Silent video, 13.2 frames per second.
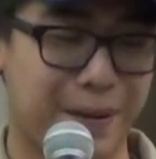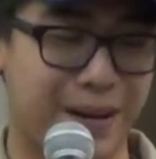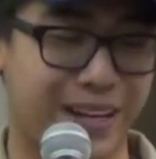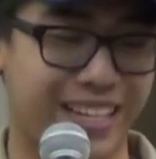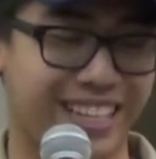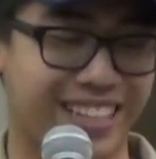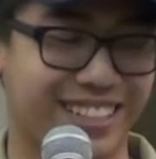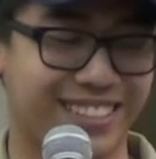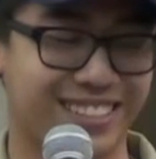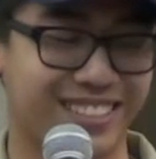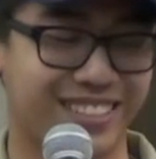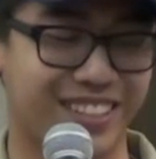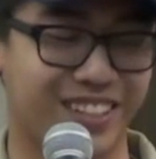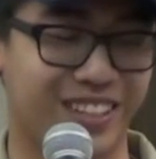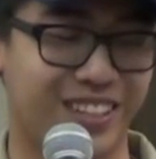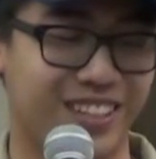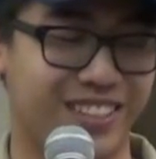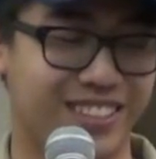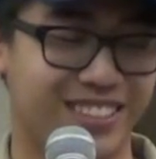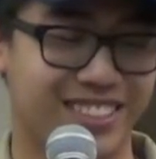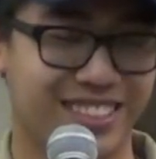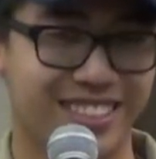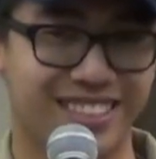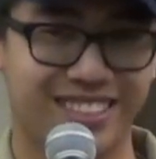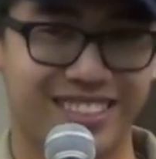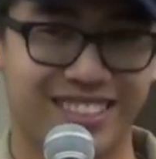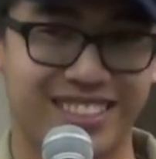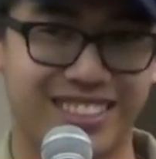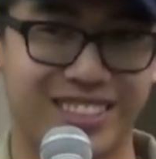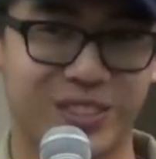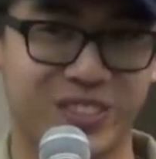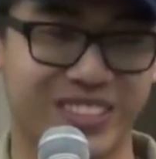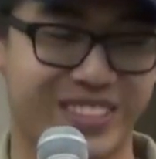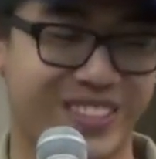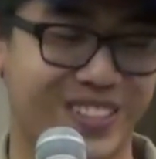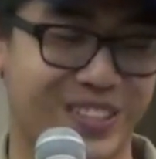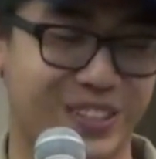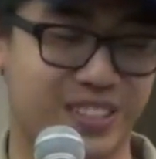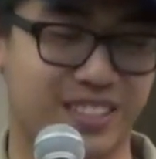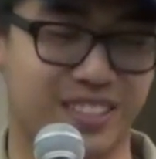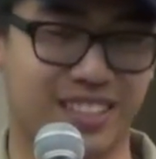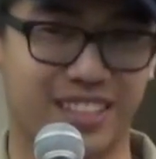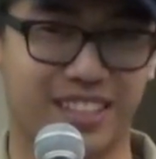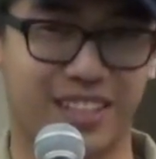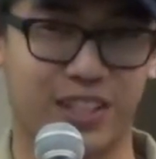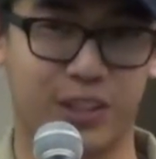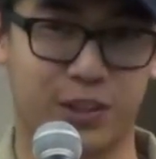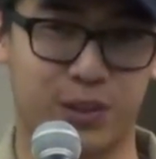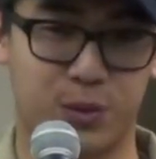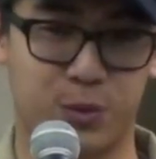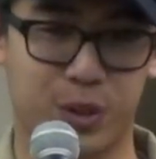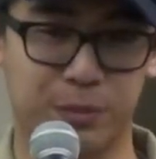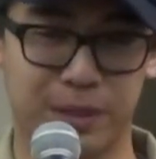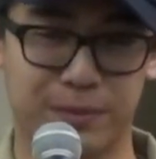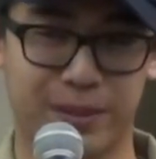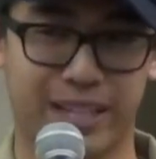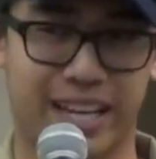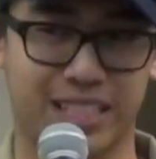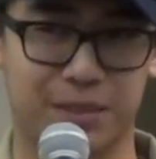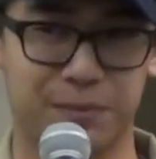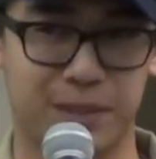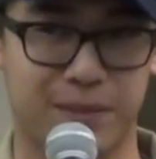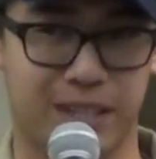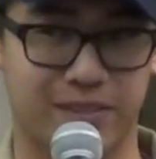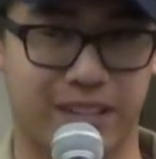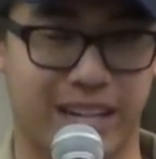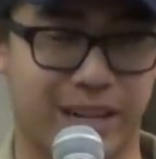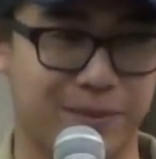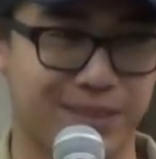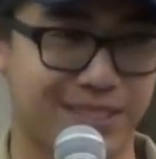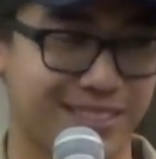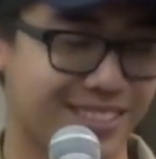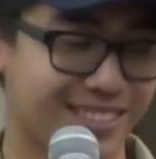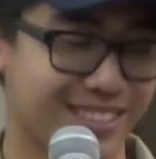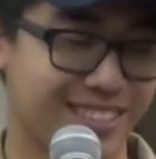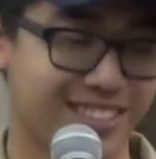okay, so, This one's called When People Ask Me About Raps. Okay.